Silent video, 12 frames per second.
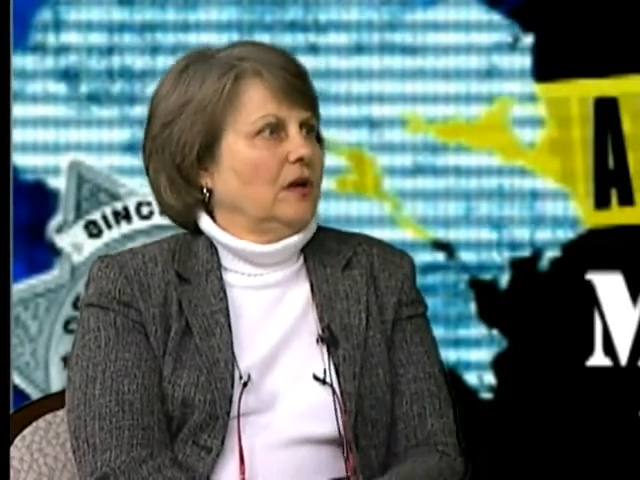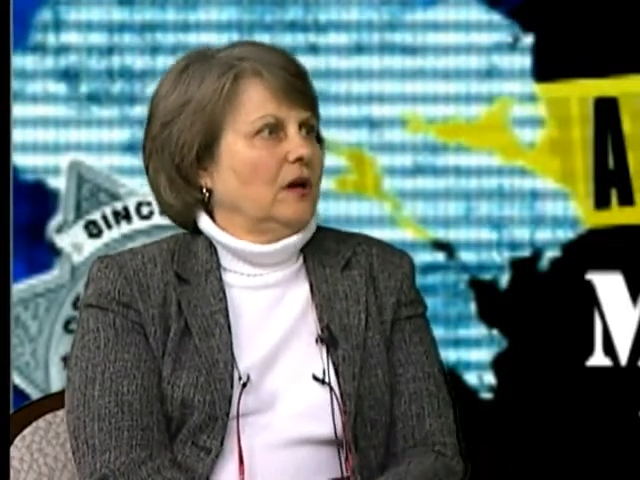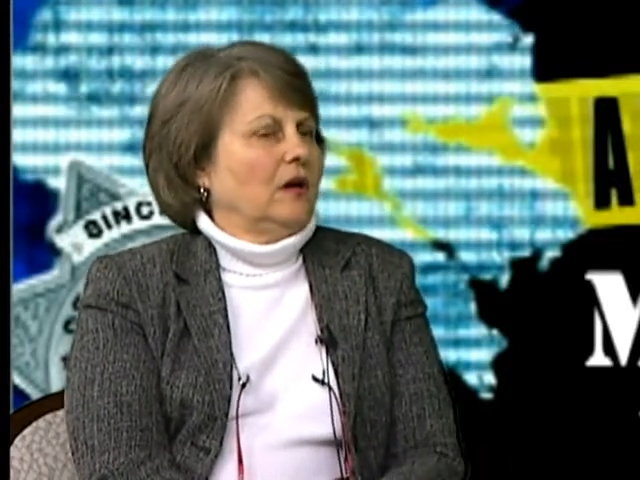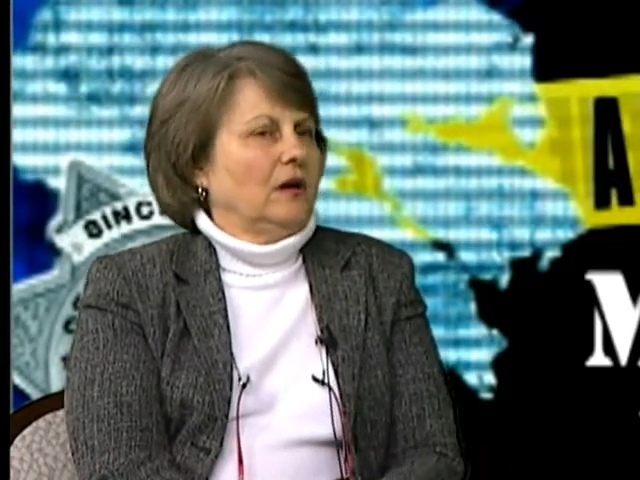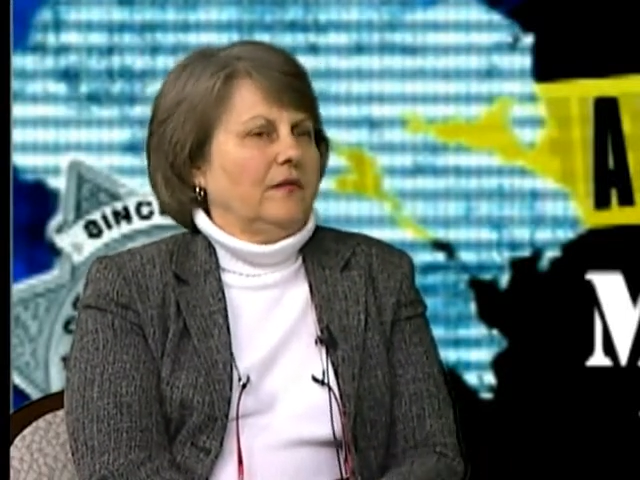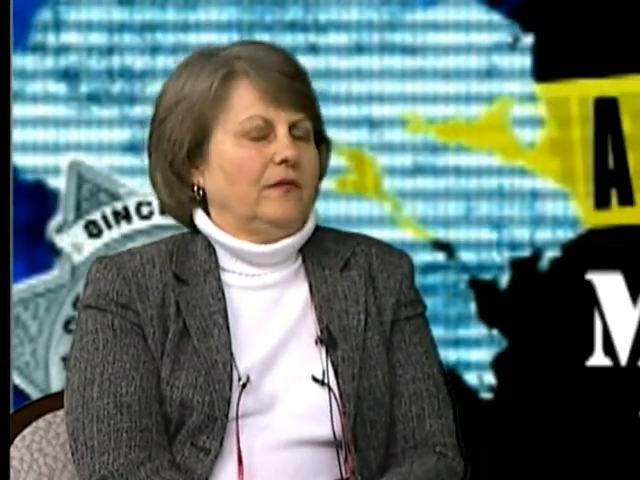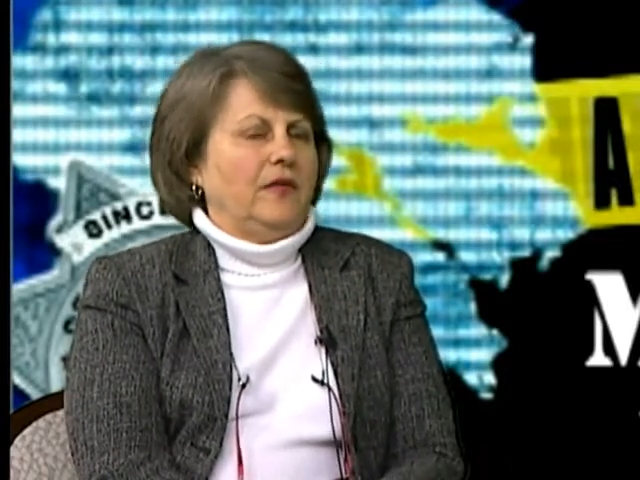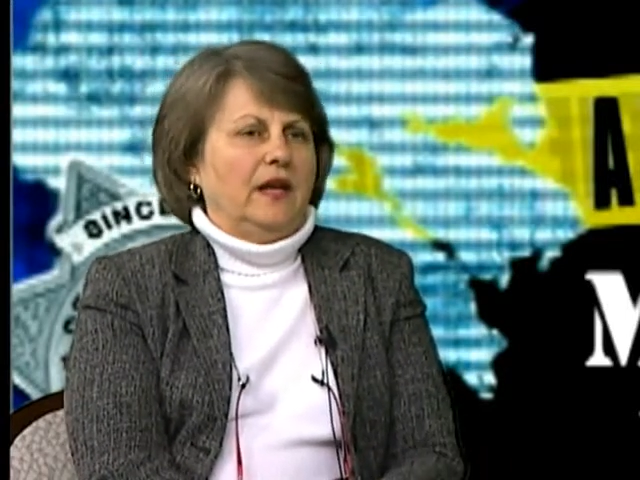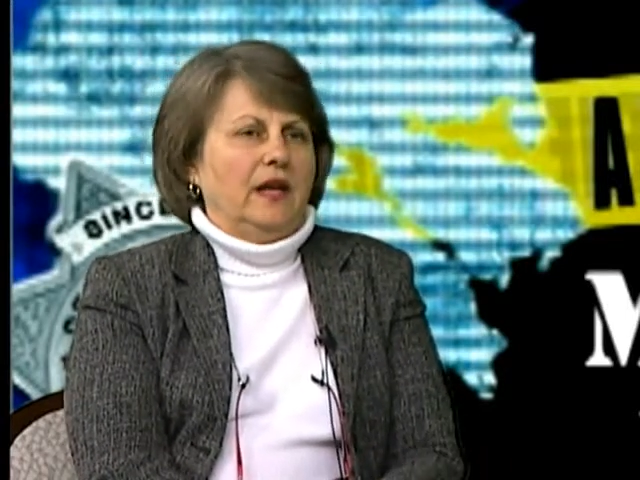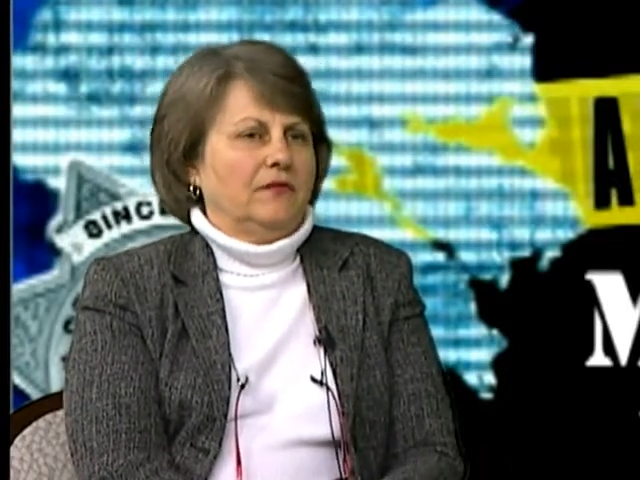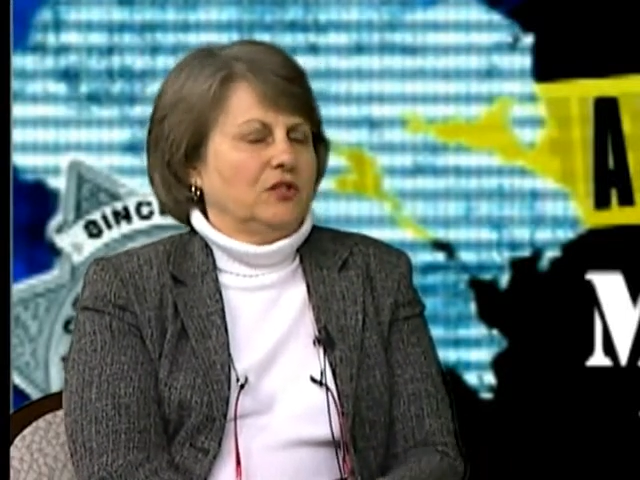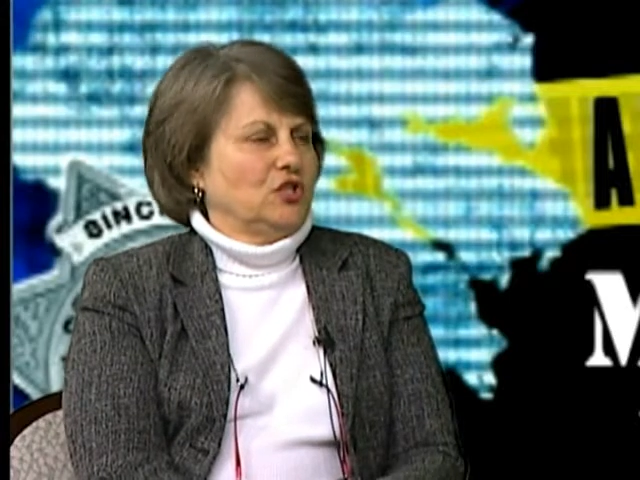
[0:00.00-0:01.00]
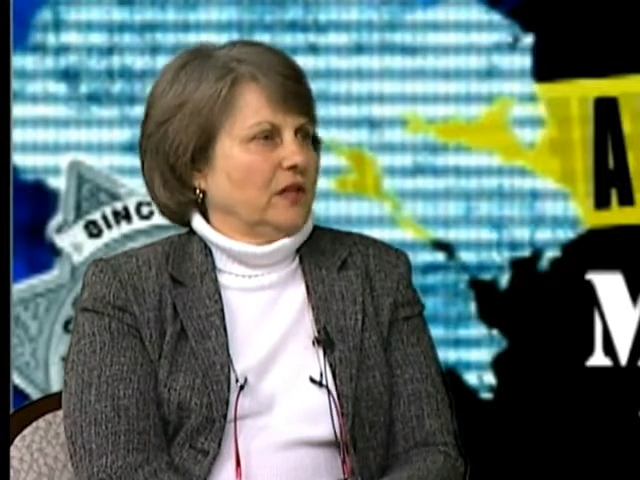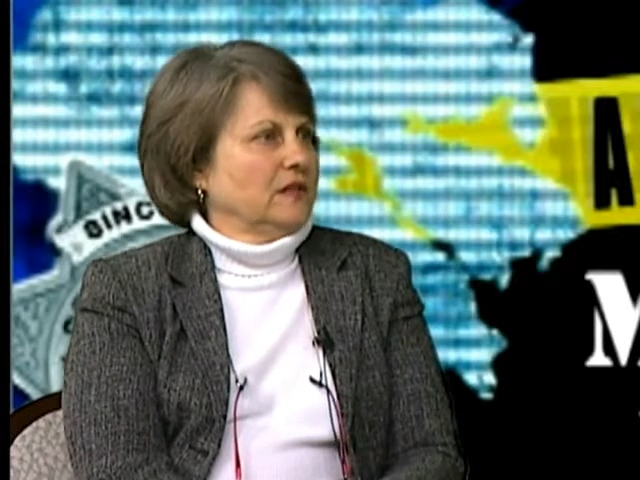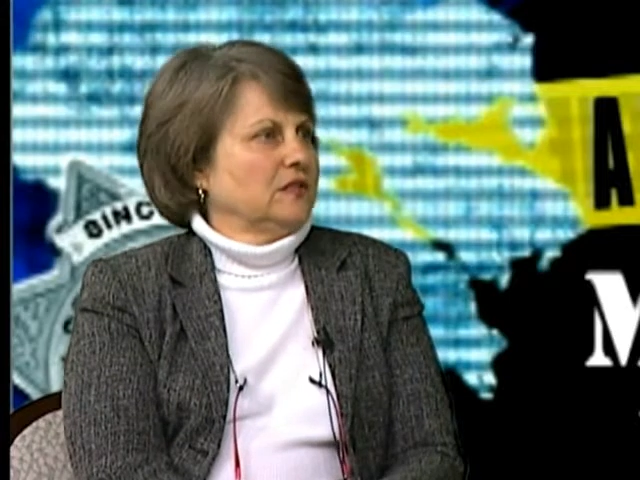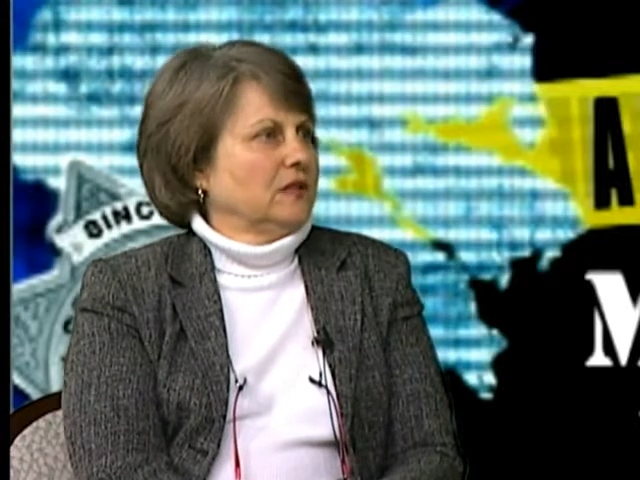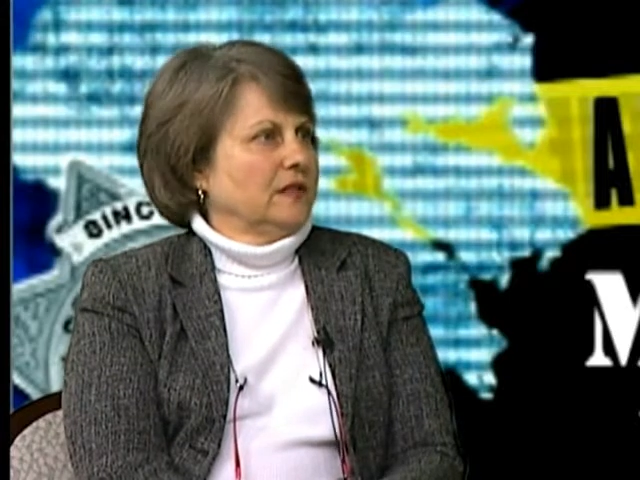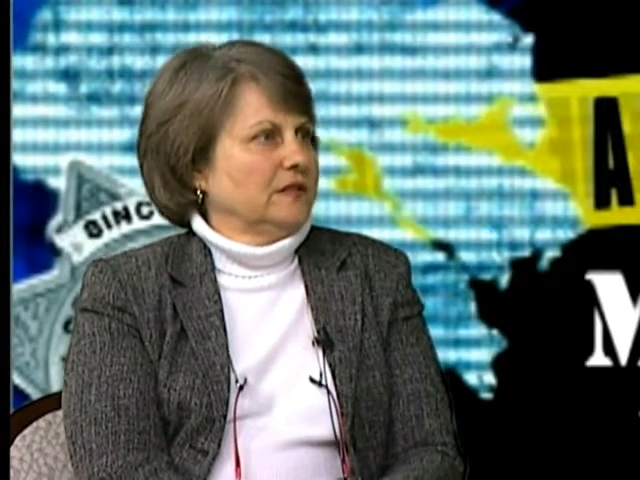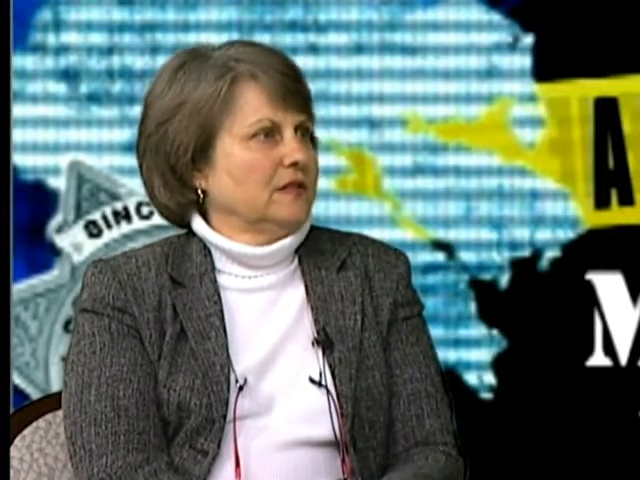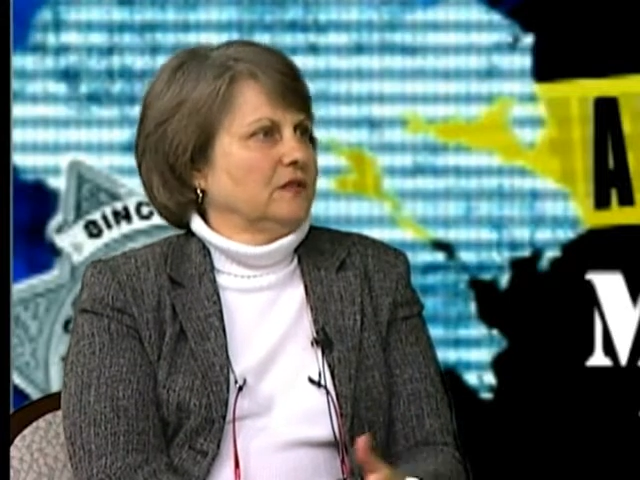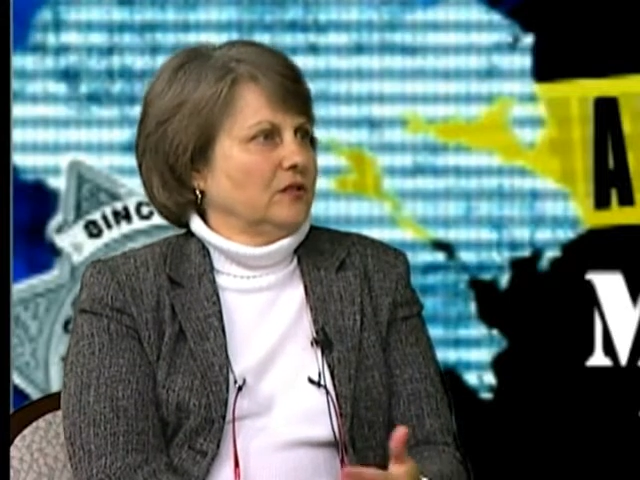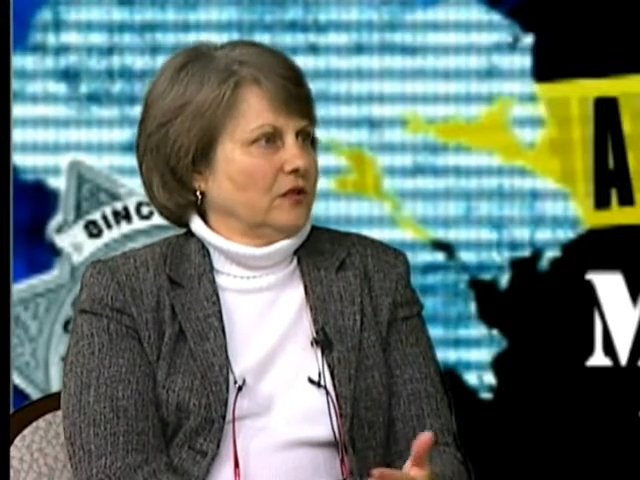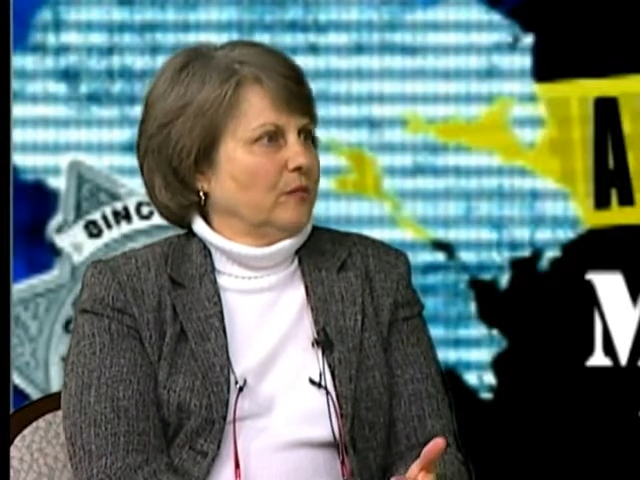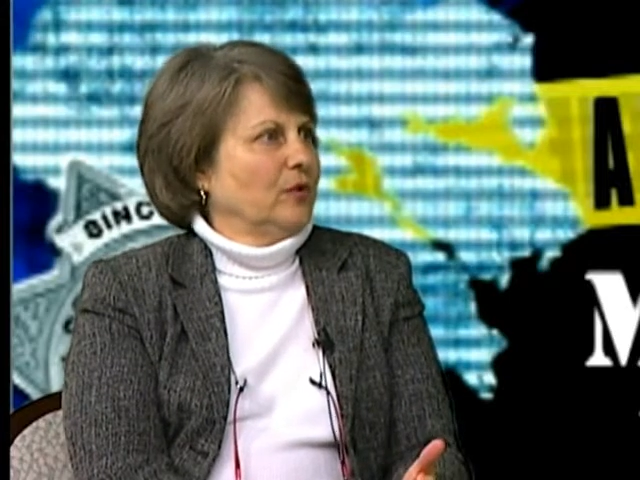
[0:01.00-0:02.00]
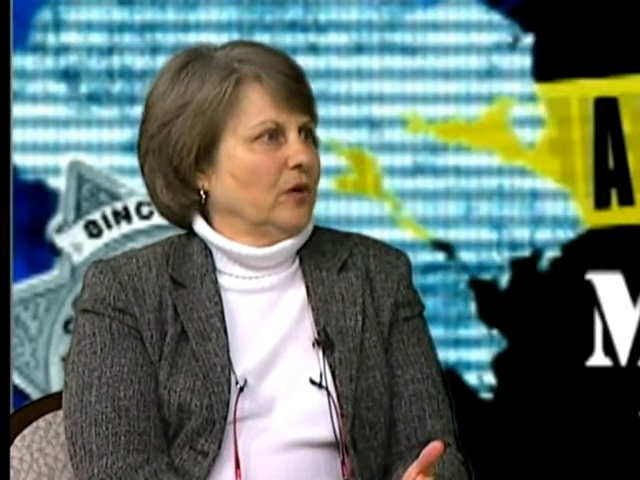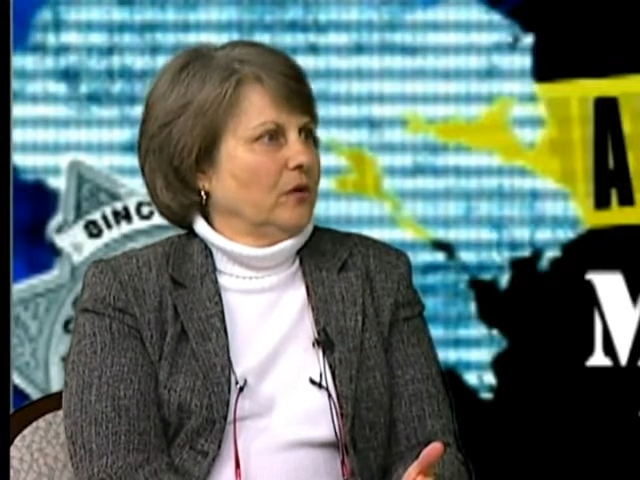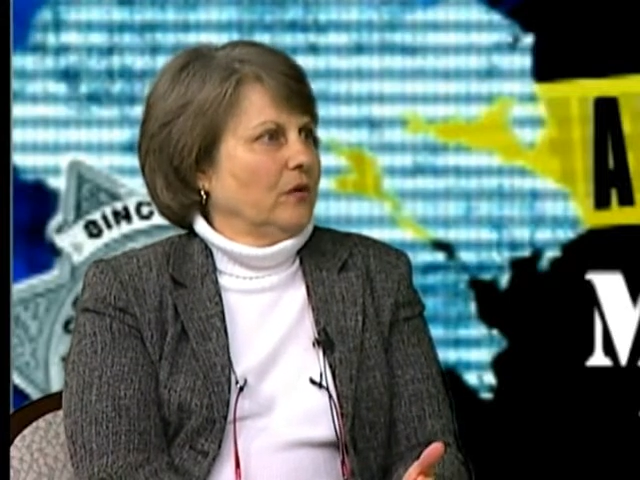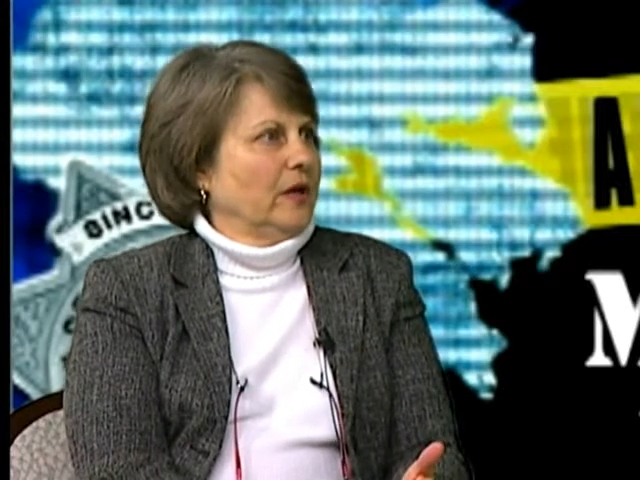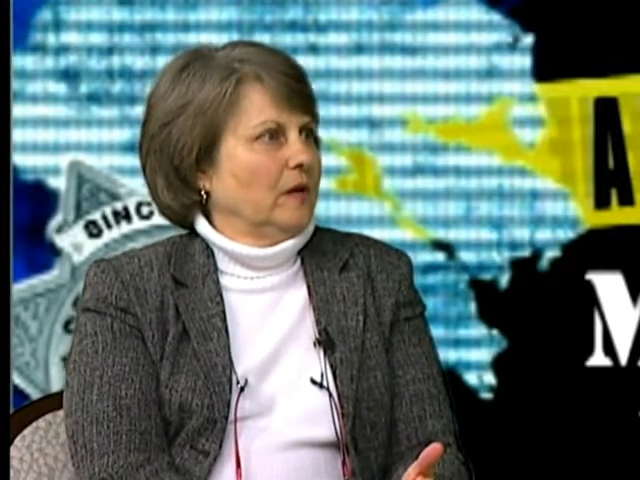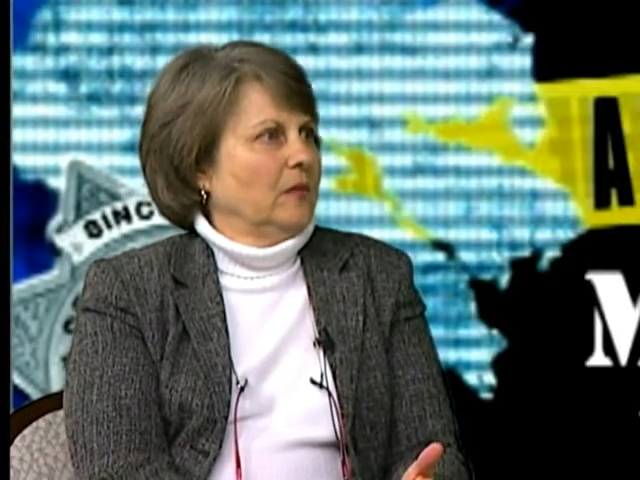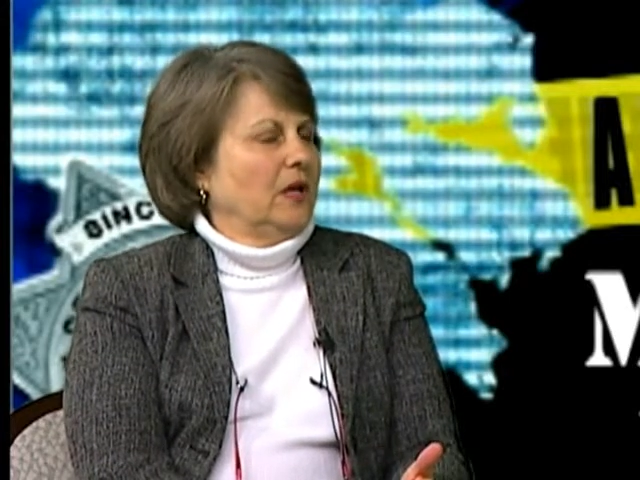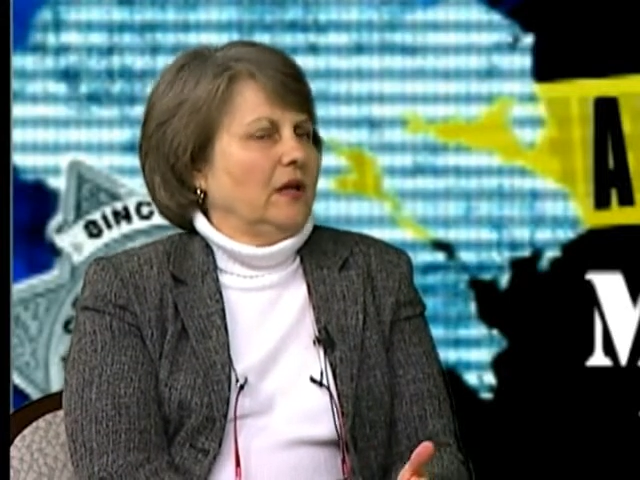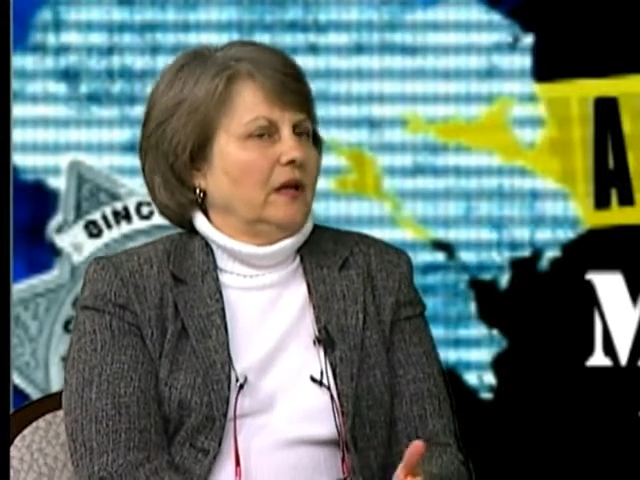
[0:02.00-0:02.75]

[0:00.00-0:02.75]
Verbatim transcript: uh, they have a chance to listen to the program.